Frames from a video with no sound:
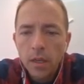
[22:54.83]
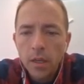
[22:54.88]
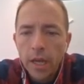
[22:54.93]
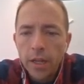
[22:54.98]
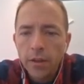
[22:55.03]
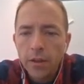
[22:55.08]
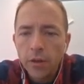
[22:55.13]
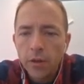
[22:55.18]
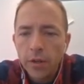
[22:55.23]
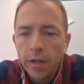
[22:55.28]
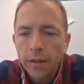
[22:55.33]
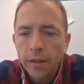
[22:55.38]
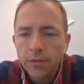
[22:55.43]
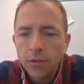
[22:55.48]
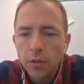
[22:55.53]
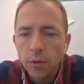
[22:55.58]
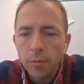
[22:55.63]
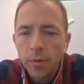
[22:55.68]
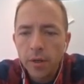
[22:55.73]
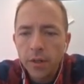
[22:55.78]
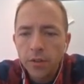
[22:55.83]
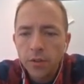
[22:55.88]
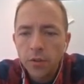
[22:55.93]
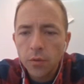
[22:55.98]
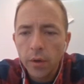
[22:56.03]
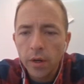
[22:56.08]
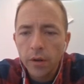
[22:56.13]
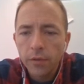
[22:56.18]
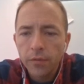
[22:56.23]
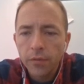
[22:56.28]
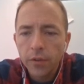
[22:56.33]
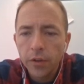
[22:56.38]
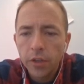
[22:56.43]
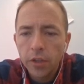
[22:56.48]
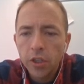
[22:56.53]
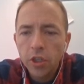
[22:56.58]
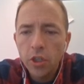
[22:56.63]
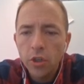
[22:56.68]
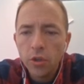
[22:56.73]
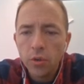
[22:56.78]
and then you have to do a Punnett square for the
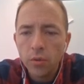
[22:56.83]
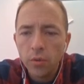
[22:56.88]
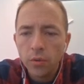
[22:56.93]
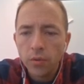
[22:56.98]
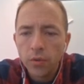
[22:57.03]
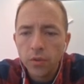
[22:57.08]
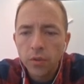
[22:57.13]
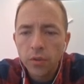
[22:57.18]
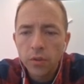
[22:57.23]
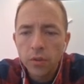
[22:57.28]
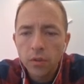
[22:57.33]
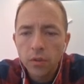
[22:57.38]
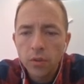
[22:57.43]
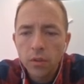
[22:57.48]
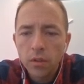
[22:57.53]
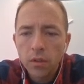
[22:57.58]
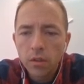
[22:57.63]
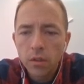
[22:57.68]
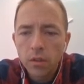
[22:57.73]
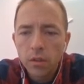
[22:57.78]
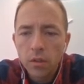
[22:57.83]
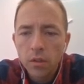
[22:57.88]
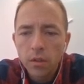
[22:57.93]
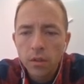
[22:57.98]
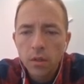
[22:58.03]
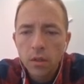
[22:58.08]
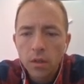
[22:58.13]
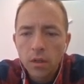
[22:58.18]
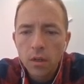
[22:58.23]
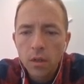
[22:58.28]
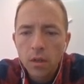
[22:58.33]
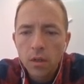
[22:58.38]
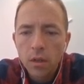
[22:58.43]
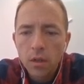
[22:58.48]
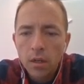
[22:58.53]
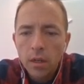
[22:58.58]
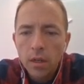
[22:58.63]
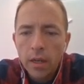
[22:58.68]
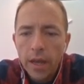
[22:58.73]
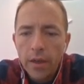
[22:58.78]
Q's.
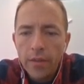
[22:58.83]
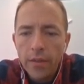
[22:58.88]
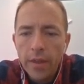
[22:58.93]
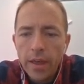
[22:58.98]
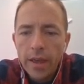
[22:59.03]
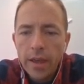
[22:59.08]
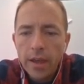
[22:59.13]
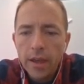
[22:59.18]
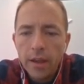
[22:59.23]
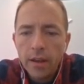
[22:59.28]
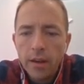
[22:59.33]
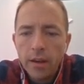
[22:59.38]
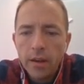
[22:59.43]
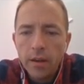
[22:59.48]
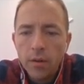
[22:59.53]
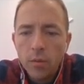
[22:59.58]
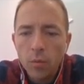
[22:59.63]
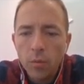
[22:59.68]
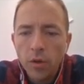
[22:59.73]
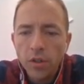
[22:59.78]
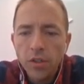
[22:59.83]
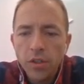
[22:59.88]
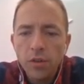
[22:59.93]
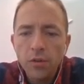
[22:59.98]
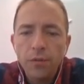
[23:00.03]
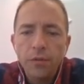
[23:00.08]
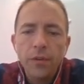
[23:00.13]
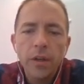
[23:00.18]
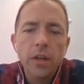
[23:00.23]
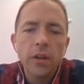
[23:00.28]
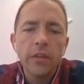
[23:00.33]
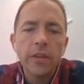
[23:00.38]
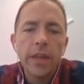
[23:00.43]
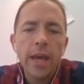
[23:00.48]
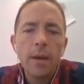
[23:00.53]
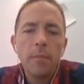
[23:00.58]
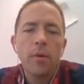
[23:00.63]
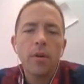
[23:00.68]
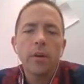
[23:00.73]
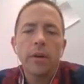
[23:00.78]
And then, once you figure
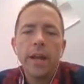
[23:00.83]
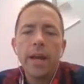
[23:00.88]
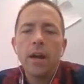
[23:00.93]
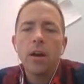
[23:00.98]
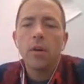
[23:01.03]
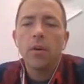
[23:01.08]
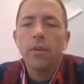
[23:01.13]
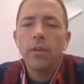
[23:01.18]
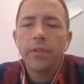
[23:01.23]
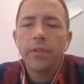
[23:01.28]
that part out,